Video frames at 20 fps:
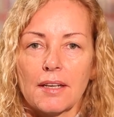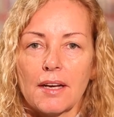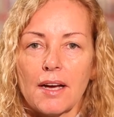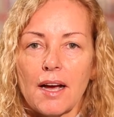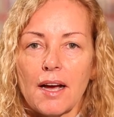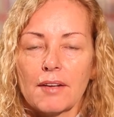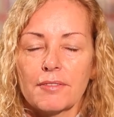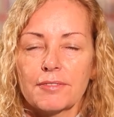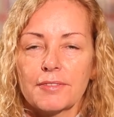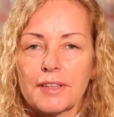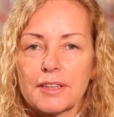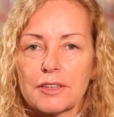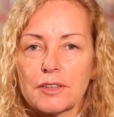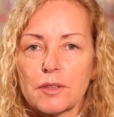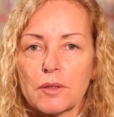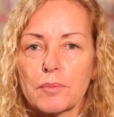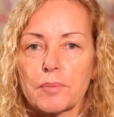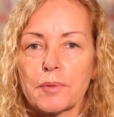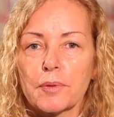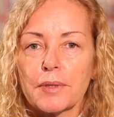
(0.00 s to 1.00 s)
of
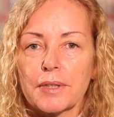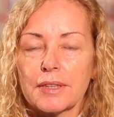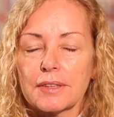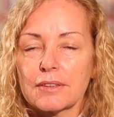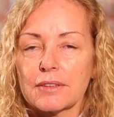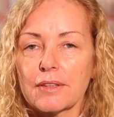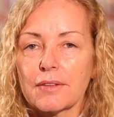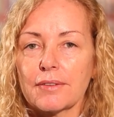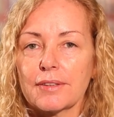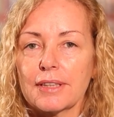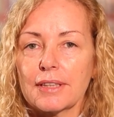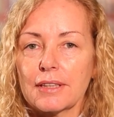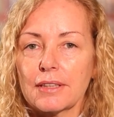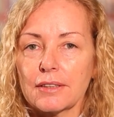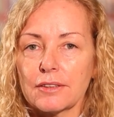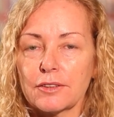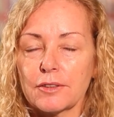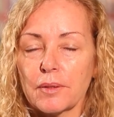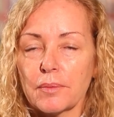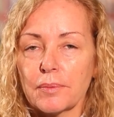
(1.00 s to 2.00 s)
which the board is going to
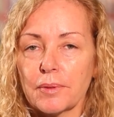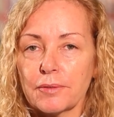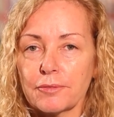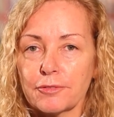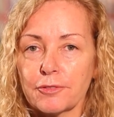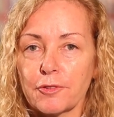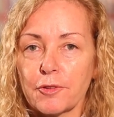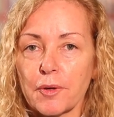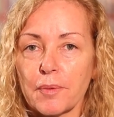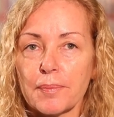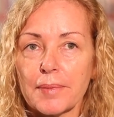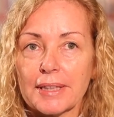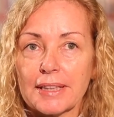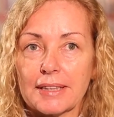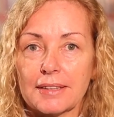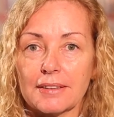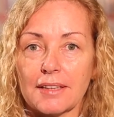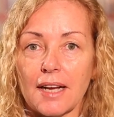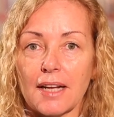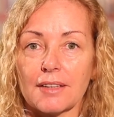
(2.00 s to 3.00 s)
contribute $4
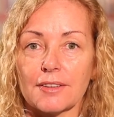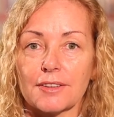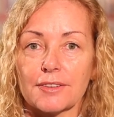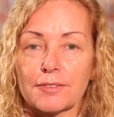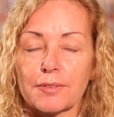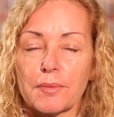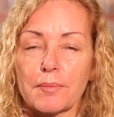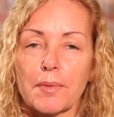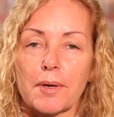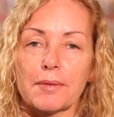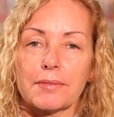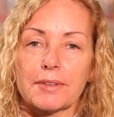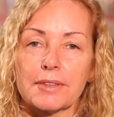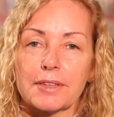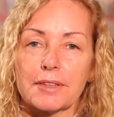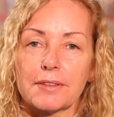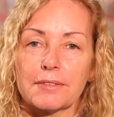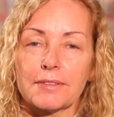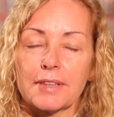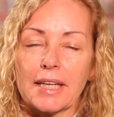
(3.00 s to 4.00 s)
million from our
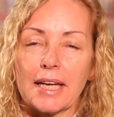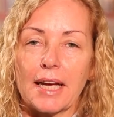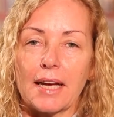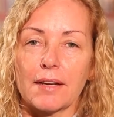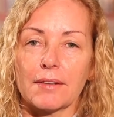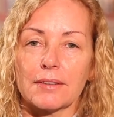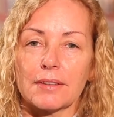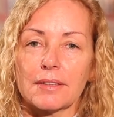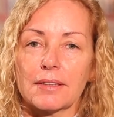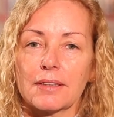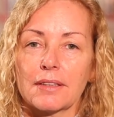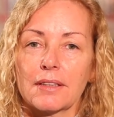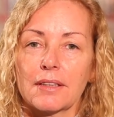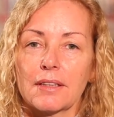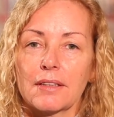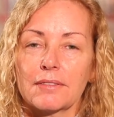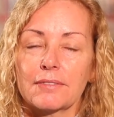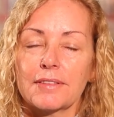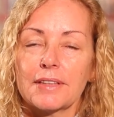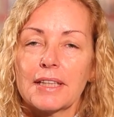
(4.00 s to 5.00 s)
reserve account.
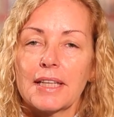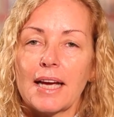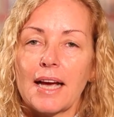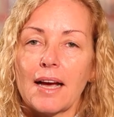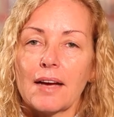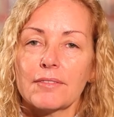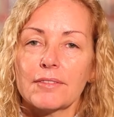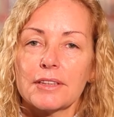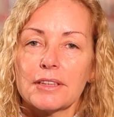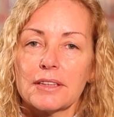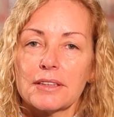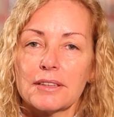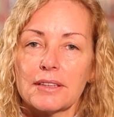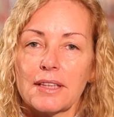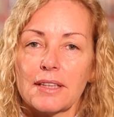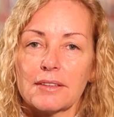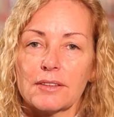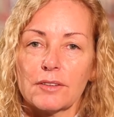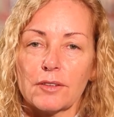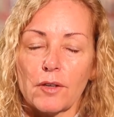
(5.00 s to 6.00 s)
For the average
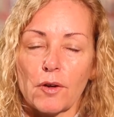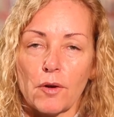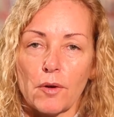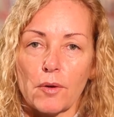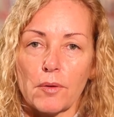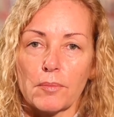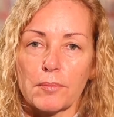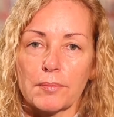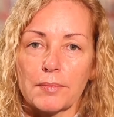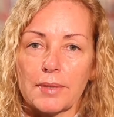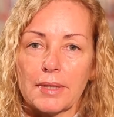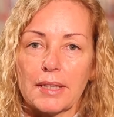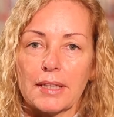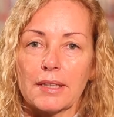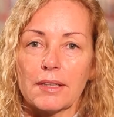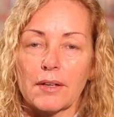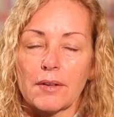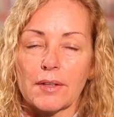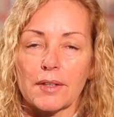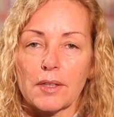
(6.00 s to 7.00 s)
assessed home
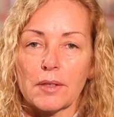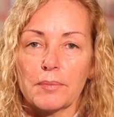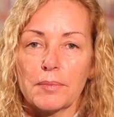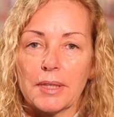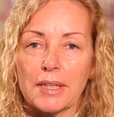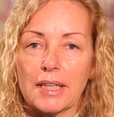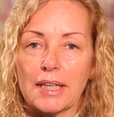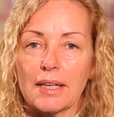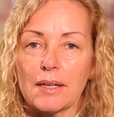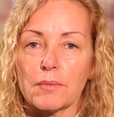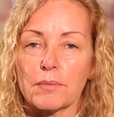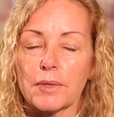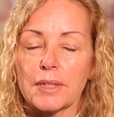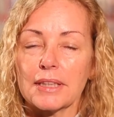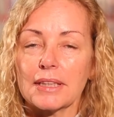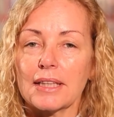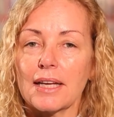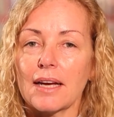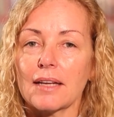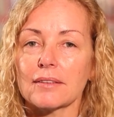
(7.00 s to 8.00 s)
in our community at
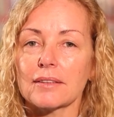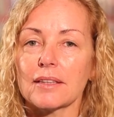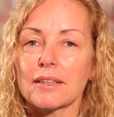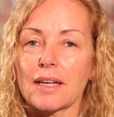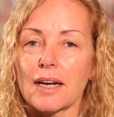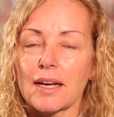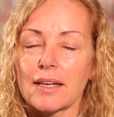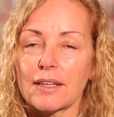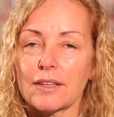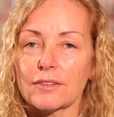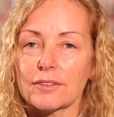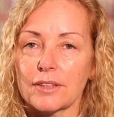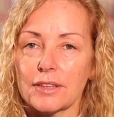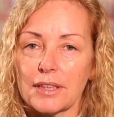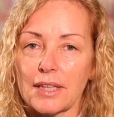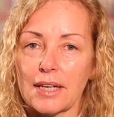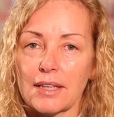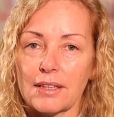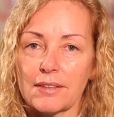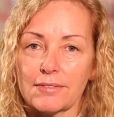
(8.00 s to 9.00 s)

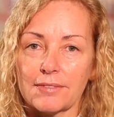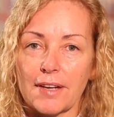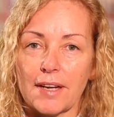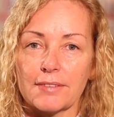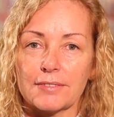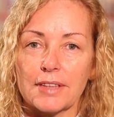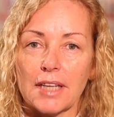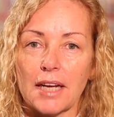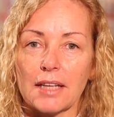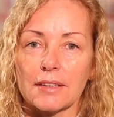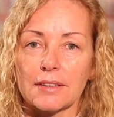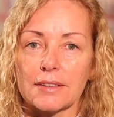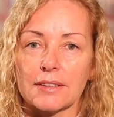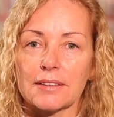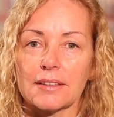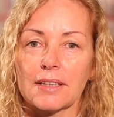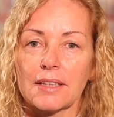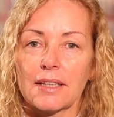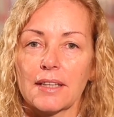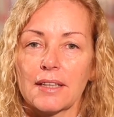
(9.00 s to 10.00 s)

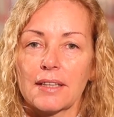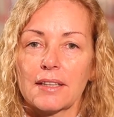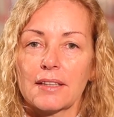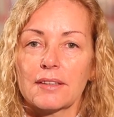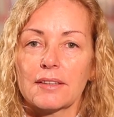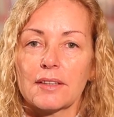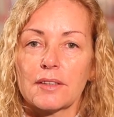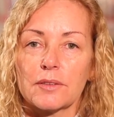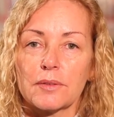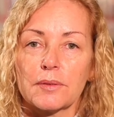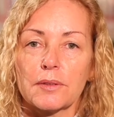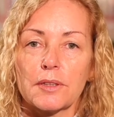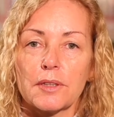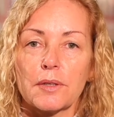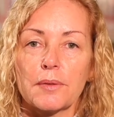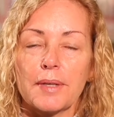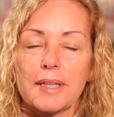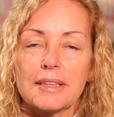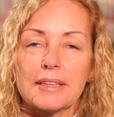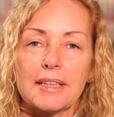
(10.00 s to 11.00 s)
$1,995, this will
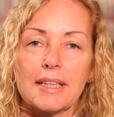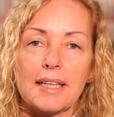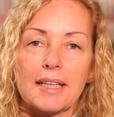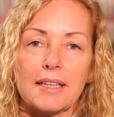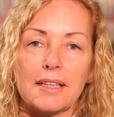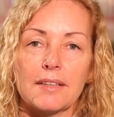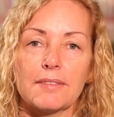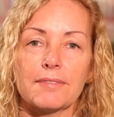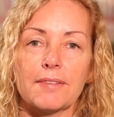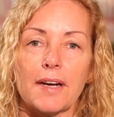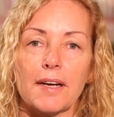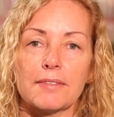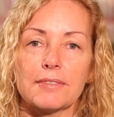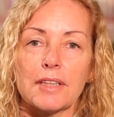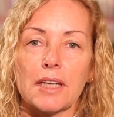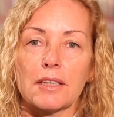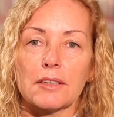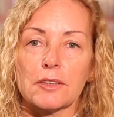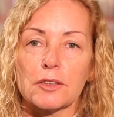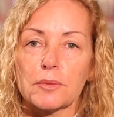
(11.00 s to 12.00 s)
equate to
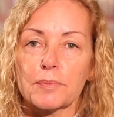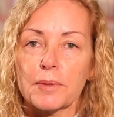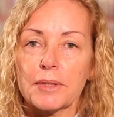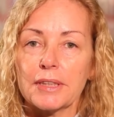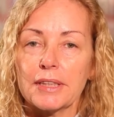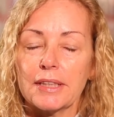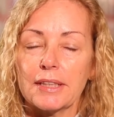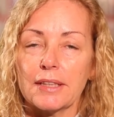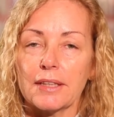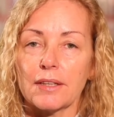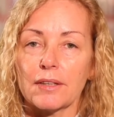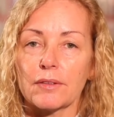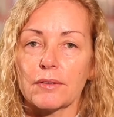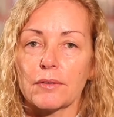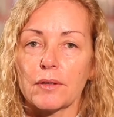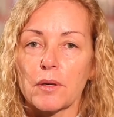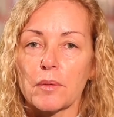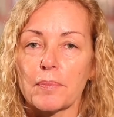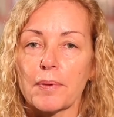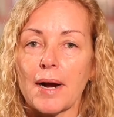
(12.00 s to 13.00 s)
$85 per year,
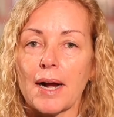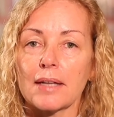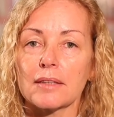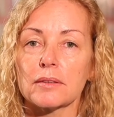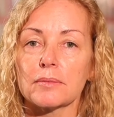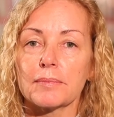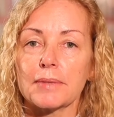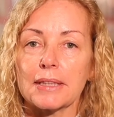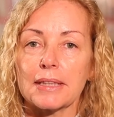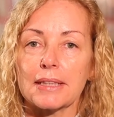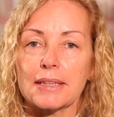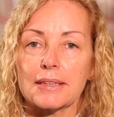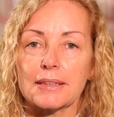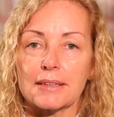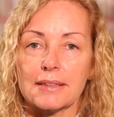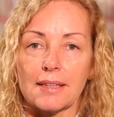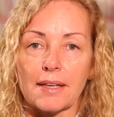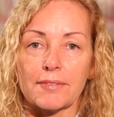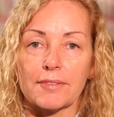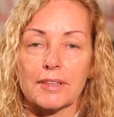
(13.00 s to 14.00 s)
or approximately
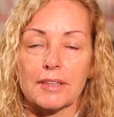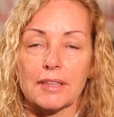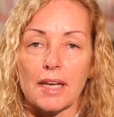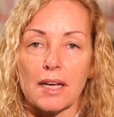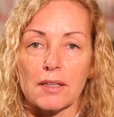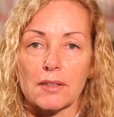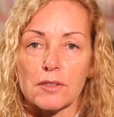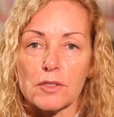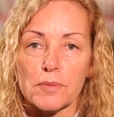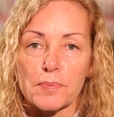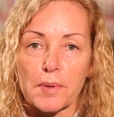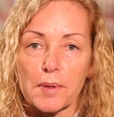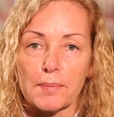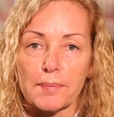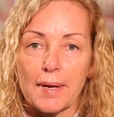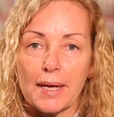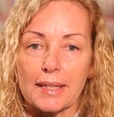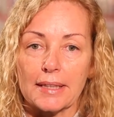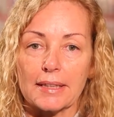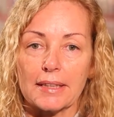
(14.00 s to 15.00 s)
$7 per
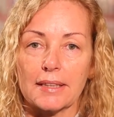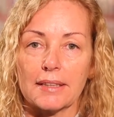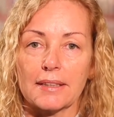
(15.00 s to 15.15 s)
month.